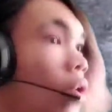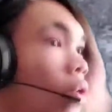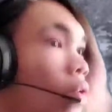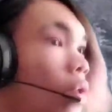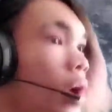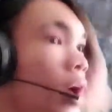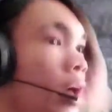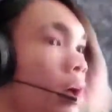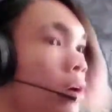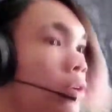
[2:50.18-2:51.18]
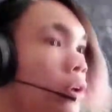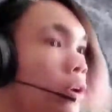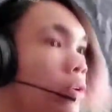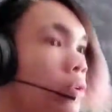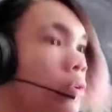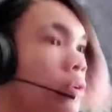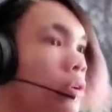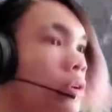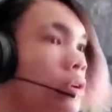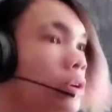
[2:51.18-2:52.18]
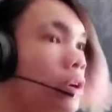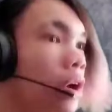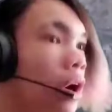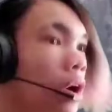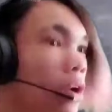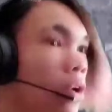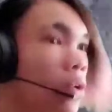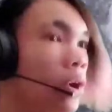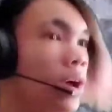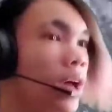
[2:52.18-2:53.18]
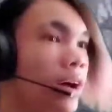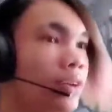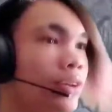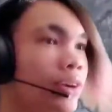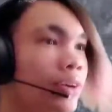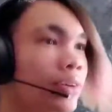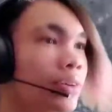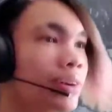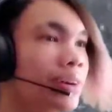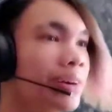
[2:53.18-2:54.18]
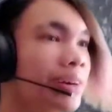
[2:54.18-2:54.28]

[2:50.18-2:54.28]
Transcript: Oh, hell no. Oh, hell no.